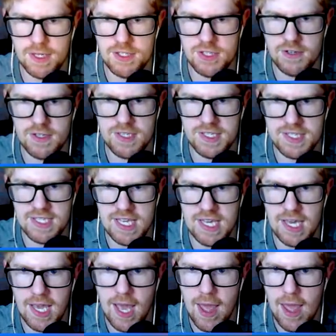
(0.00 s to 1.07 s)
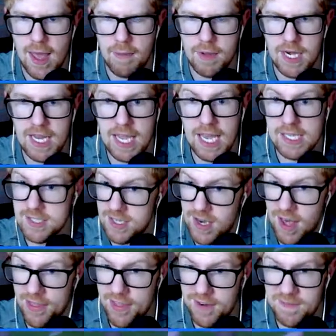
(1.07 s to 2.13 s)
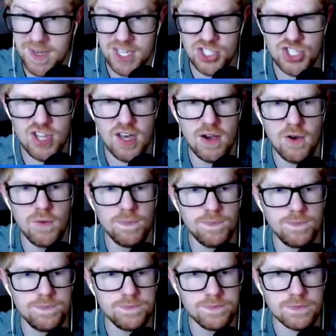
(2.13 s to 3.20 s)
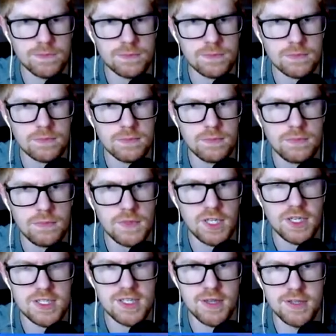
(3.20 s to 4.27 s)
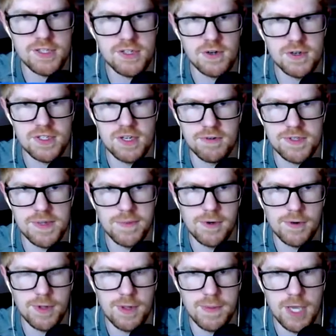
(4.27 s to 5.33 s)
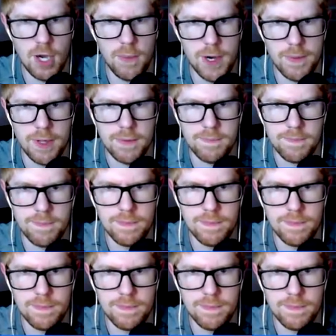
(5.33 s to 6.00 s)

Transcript: else there is to see. I'm going to guess nothing much, though, because all these doors don't seem to really be openable.